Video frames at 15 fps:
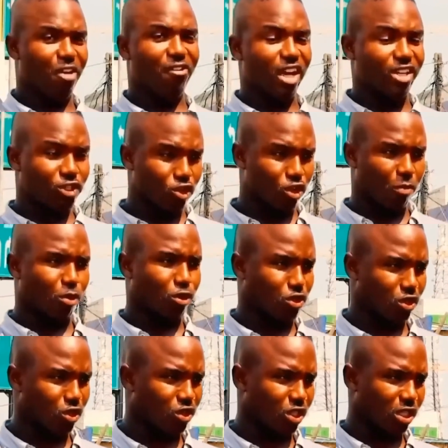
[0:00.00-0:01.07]
if I see the
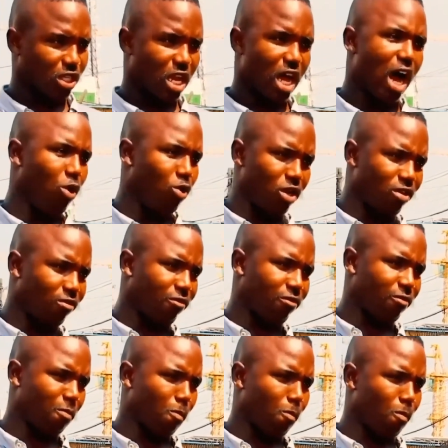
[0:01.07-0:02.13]
opportunity, I'll leave.